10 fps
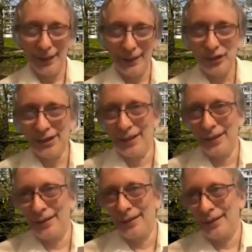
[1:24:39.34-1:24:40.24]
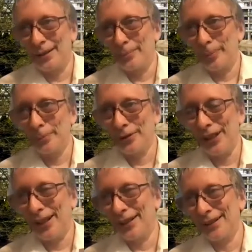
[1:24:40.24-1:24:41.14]
just that people
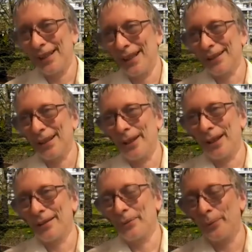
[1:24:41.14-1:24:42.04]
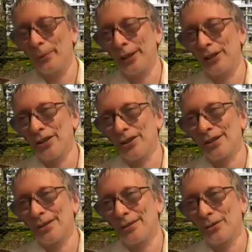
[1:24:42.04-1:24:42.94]
say, is there something which is
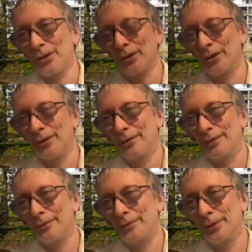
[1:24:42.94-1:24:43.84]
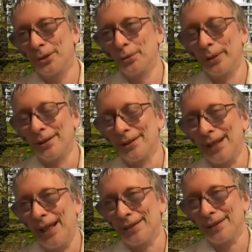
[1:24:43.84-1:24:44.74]
to humans
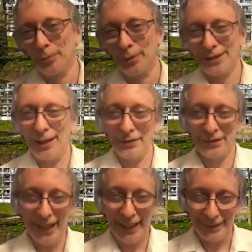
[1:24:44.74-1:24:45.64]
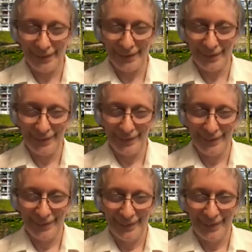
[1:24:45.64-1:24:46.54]
as humans are to ants?
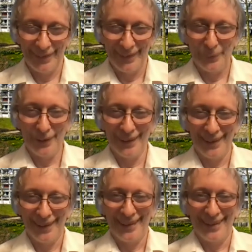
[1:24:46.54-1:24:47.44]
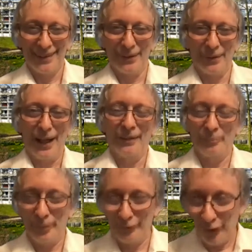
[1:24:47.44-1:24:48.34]
Well,
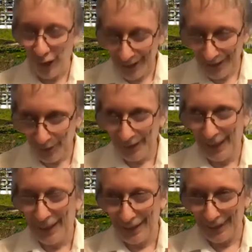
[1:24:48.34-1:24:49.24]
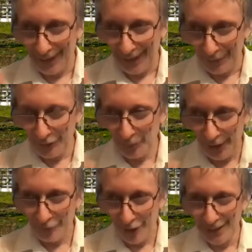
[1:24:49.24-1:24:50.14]
before answering that, I have to
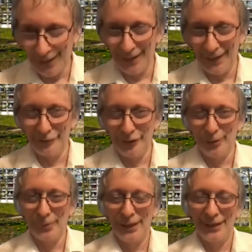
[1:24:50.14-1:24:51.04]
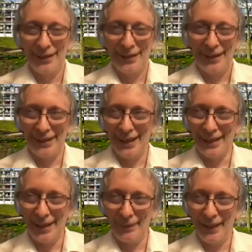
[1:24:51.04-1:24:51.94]
rephrase it in the form, is there
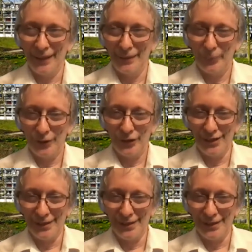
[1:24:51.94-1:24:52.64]
something which is